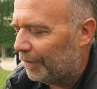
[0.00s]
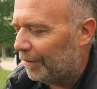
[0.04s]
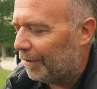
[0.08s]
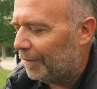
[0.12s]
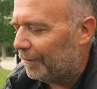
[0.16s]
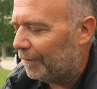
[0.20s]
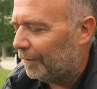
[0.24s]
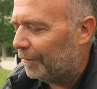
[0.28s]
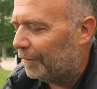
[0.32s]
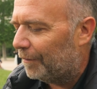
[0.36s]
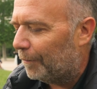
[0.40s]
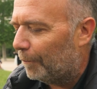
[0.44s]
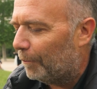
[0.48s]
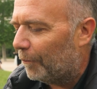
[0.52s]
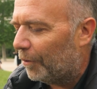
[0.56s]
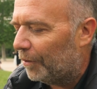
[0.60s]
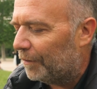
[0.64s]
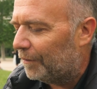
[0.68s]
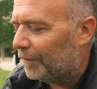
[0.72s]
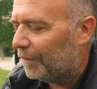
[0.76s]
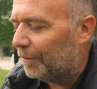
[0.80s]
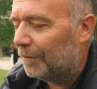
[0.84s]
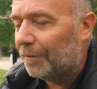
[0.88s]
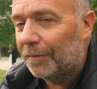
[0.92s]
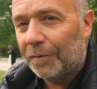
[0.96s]
This is the
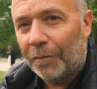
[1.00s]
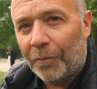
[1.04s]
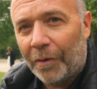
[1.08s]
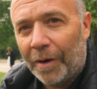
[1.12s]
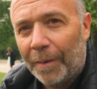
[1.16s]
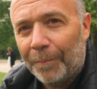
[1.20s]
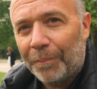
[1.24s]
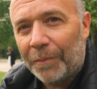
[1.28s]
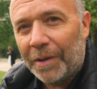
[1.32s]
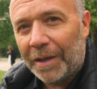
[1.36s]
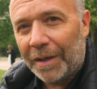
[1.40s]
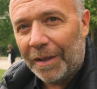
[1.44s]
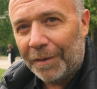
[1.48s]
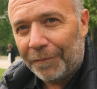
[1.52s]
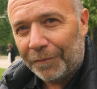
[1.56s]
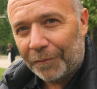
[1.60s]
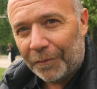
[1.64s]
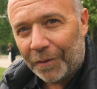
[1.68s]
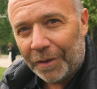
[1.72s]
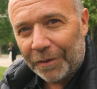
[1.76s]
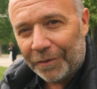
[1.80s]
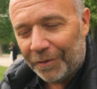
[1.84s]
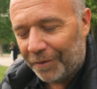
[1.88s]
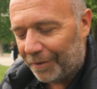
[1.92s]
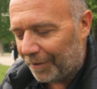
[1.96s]
moistest crumb that I've
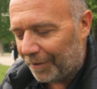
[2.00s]
tried